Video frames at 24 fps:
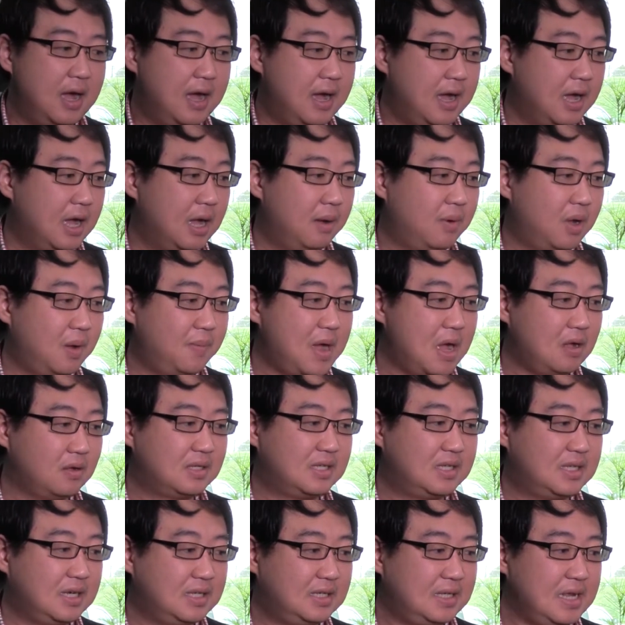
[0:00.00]
Um, about
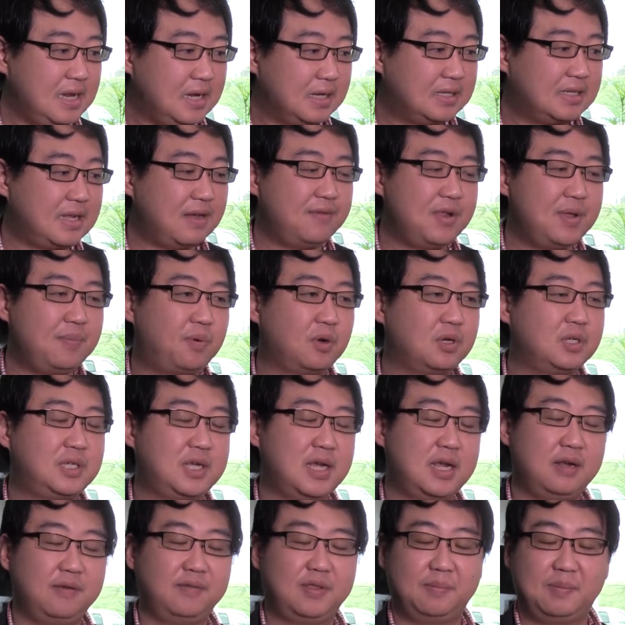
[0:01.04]
60 to
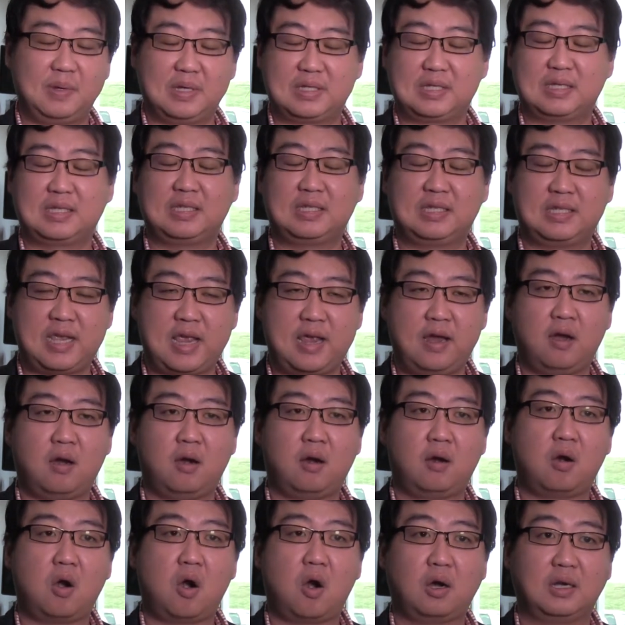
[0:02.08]
70% of the businesses
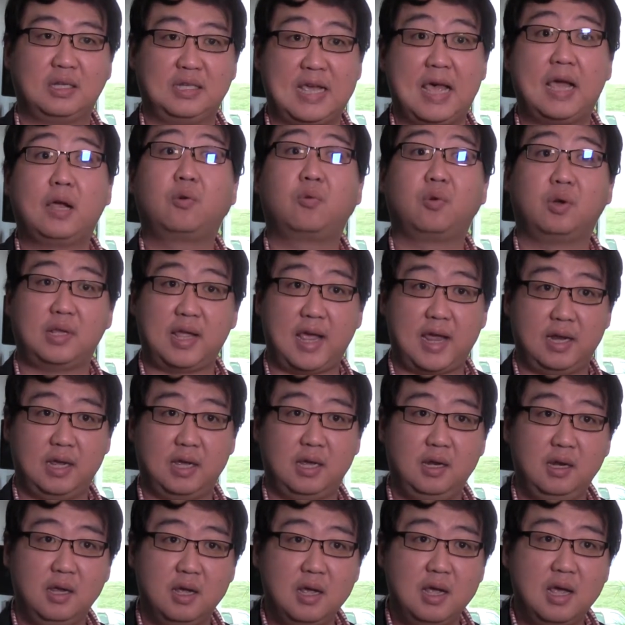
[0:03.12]
here are tech
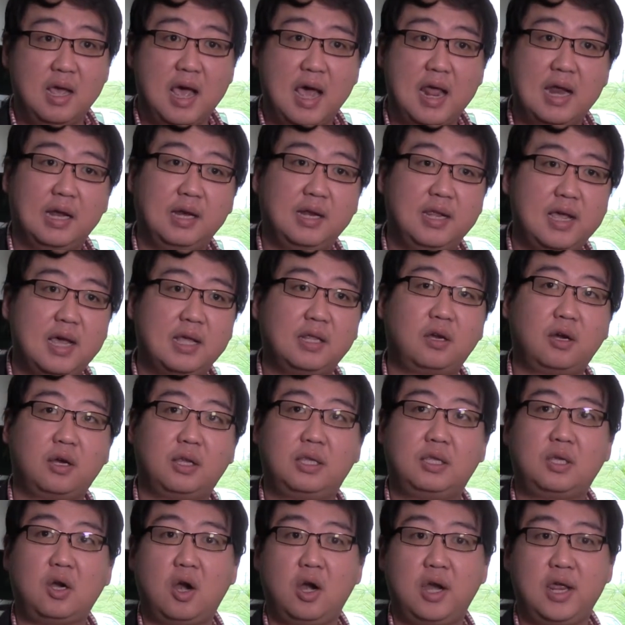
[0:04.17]
related, and then the other
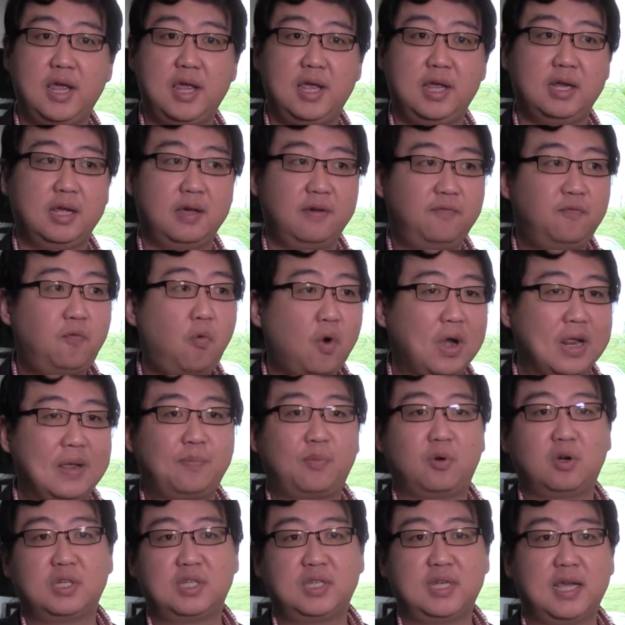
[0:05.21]
30 to
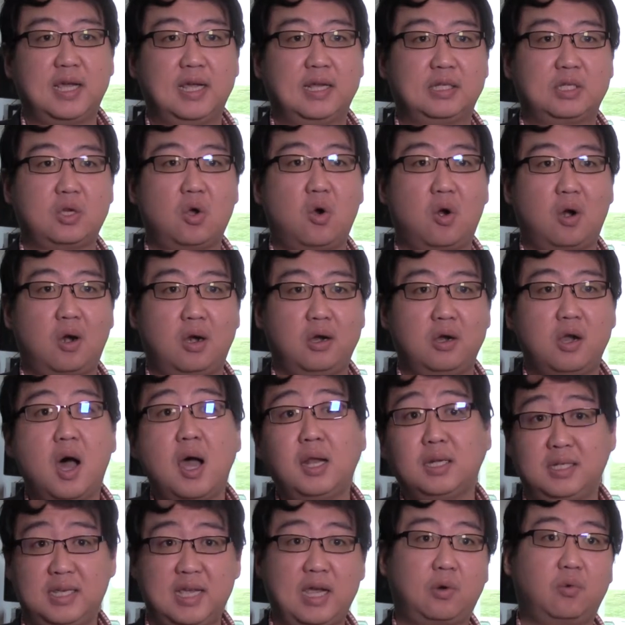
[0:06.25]
40% are
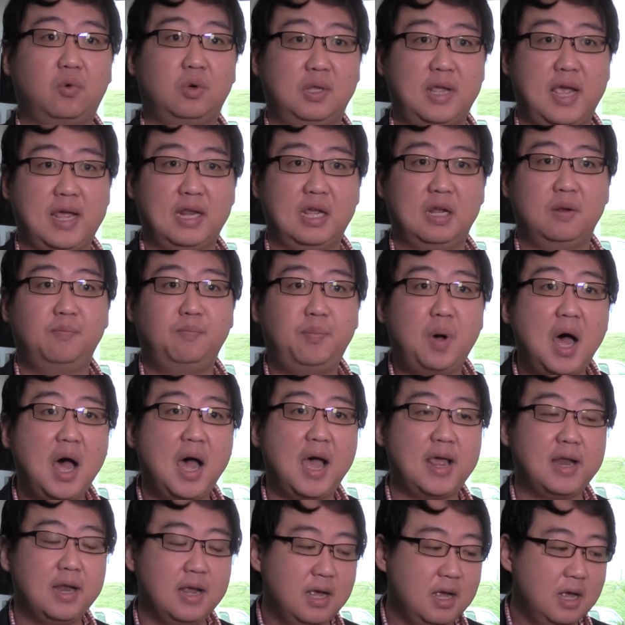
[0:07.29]
non tech related,
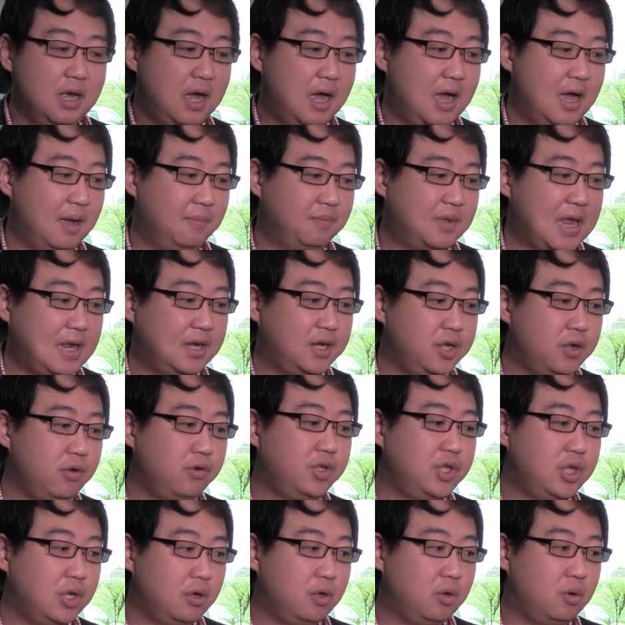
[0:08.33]
but um, they do
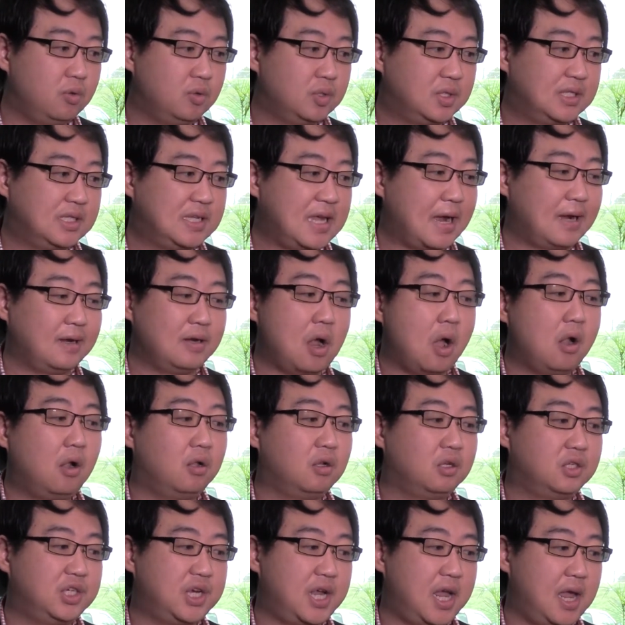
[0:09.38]
use
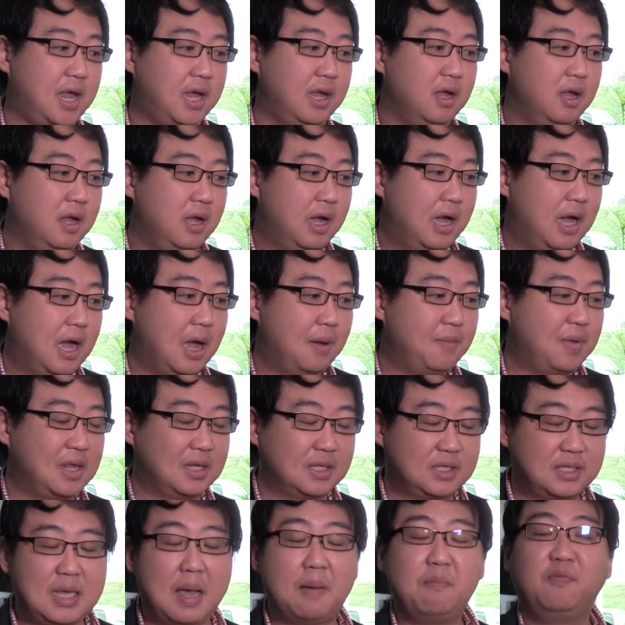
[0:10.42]
technology um,
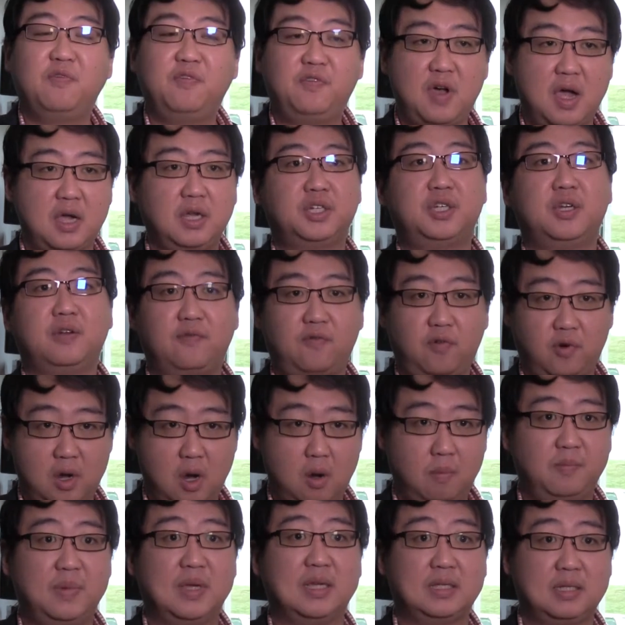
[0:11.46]
in some function for
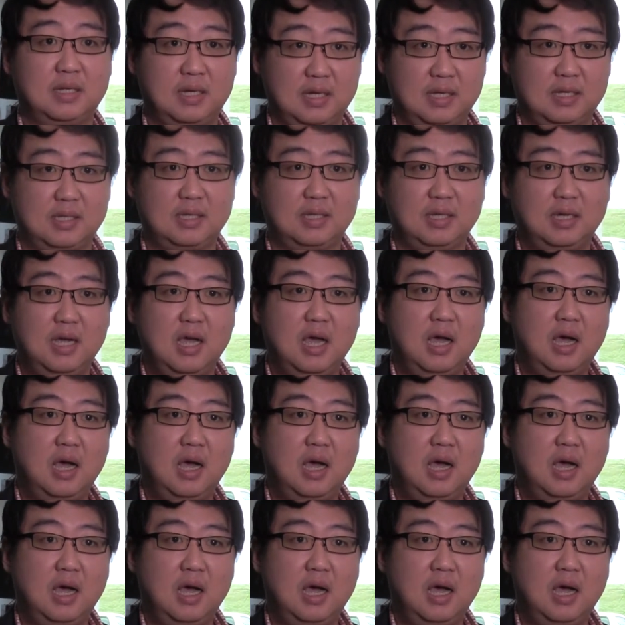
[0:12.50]
their business.